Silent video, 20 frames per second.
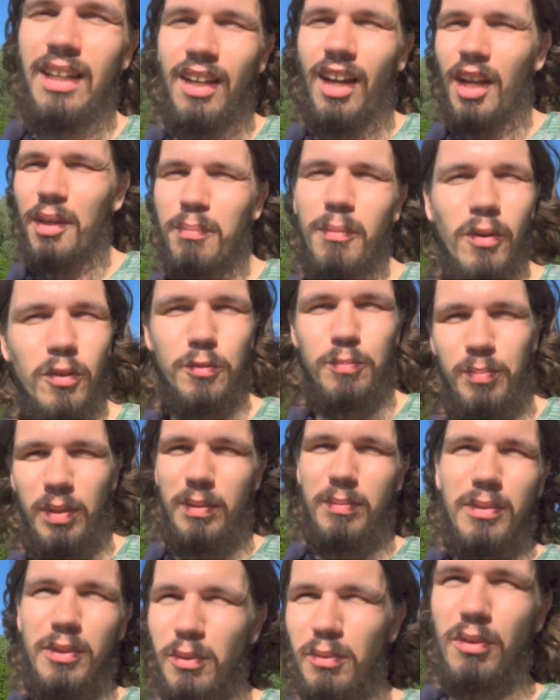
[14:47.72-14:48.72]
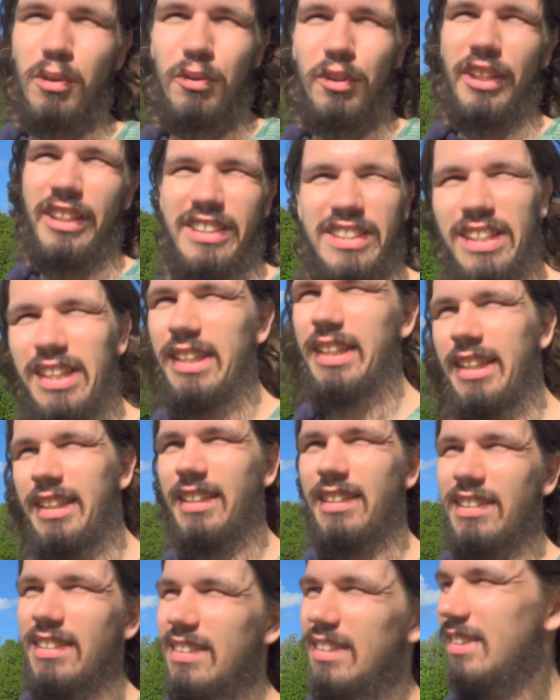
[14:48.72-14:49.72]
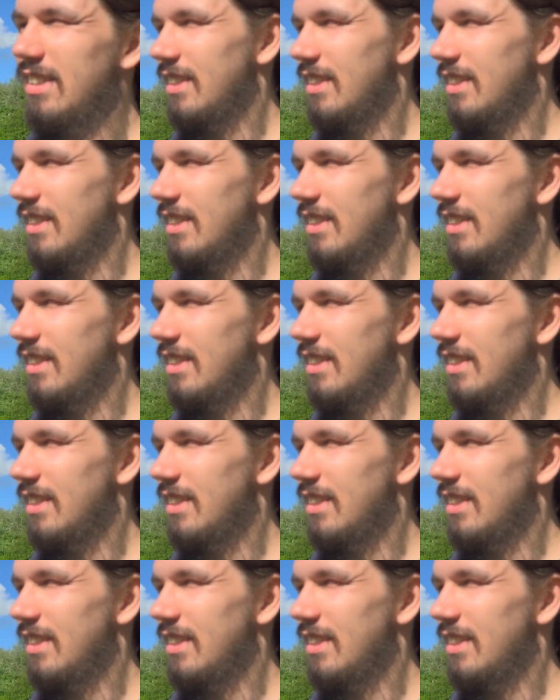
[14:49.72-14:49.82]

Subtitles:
like most people don't know there's a lake here.